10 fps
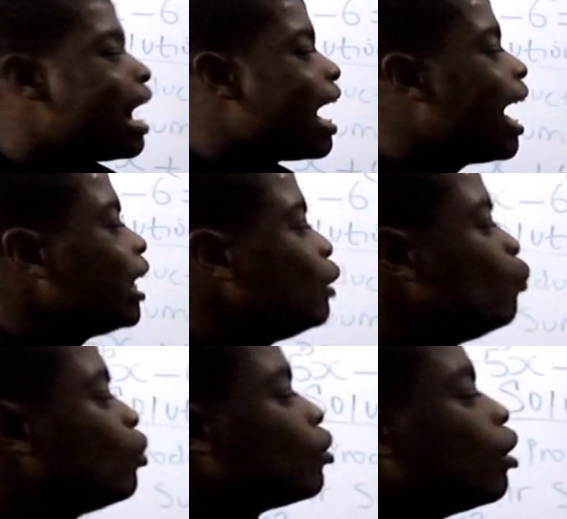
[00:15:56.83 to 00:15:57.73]
How did
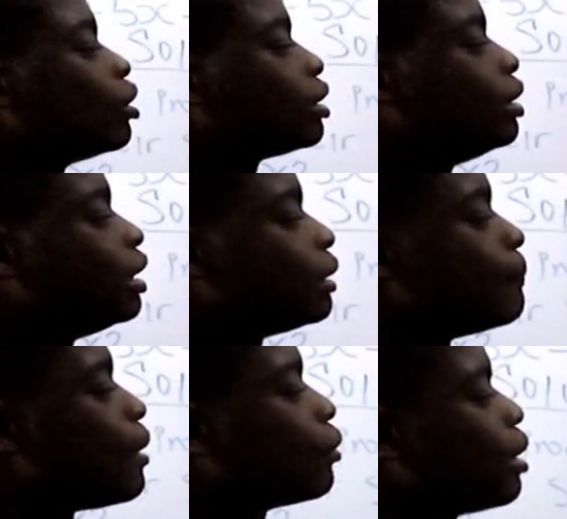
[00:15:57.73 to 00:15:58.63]
we got this
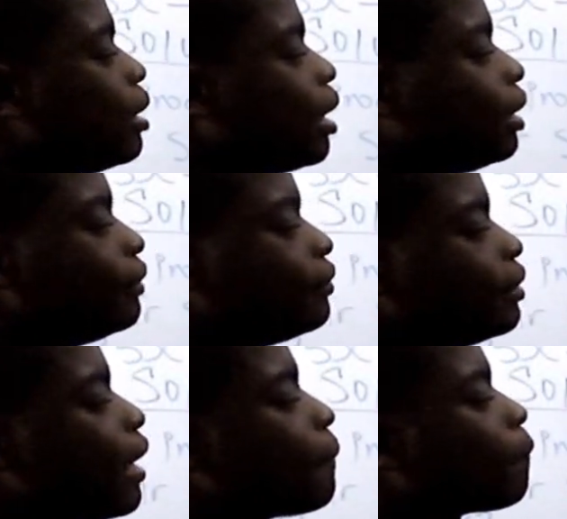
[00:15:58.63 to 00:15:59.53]
minus and negative
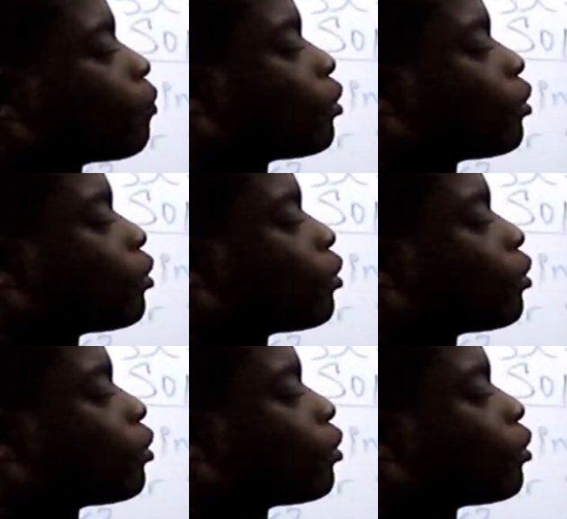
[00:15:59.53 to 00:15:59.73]
sign?